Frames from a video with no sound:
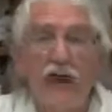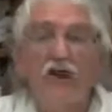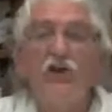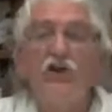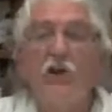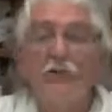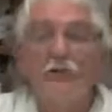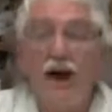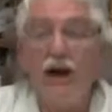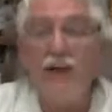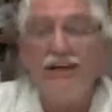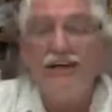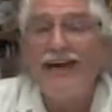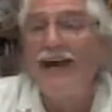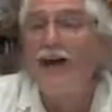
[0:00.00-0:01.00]
And you can
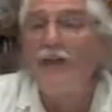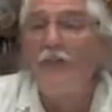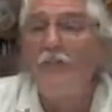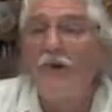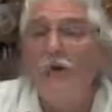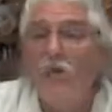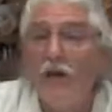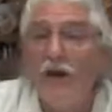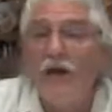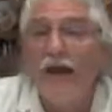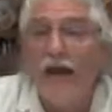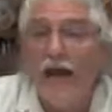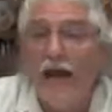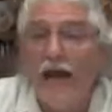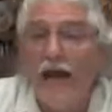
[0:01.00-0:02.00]
probably count them on one
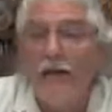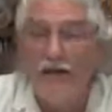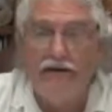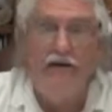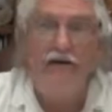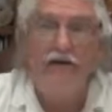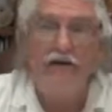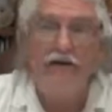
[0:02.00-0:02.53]
hand.